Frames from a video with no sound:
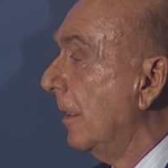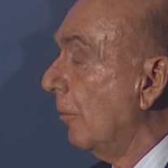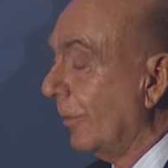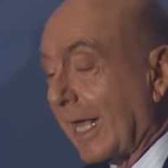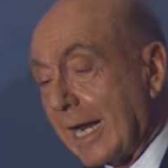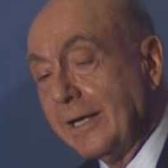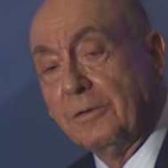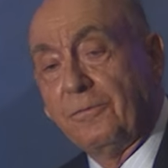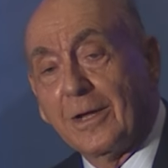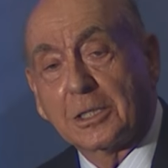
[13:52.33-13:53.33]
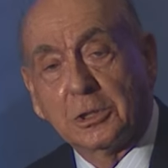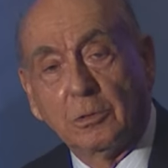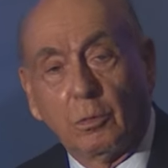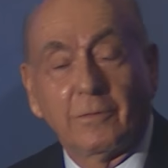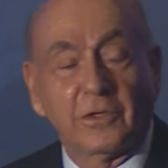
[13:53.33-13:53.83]
Well, that eye infection
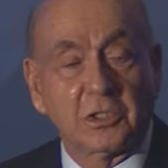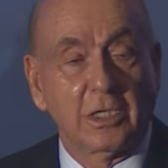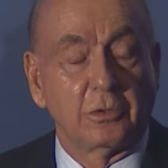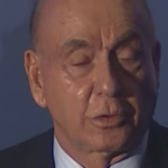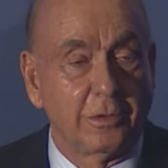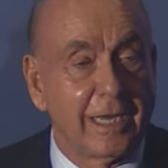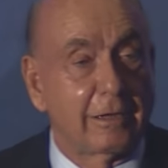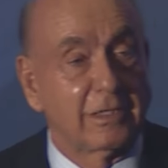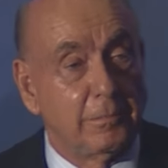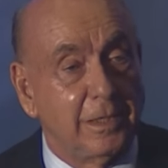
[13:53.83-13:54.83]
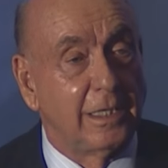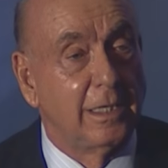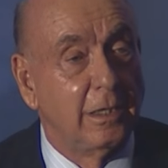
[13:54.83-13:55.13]
all of a sudden turned out to be